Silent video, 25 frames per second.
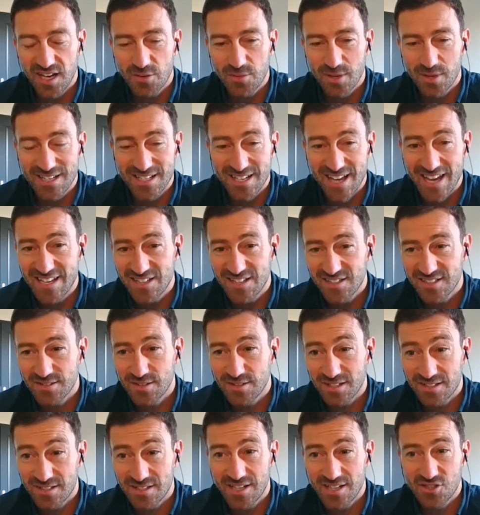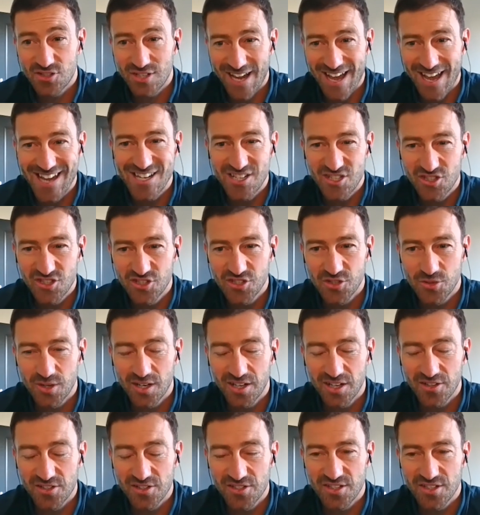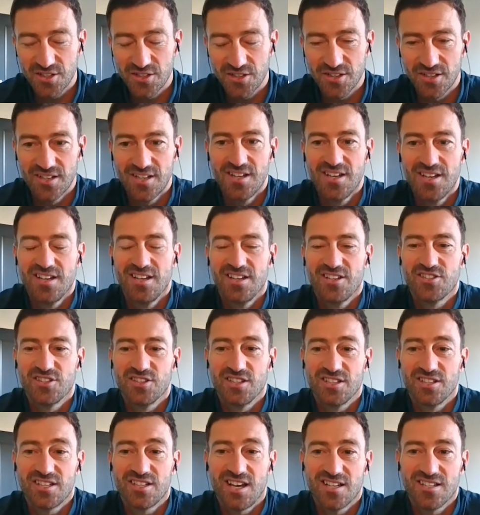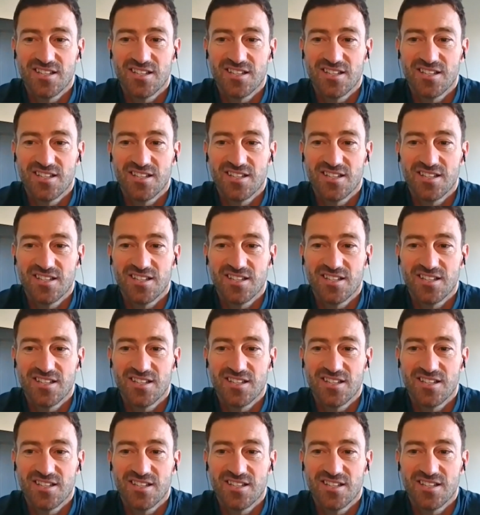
I mean, it's literally H2O, so it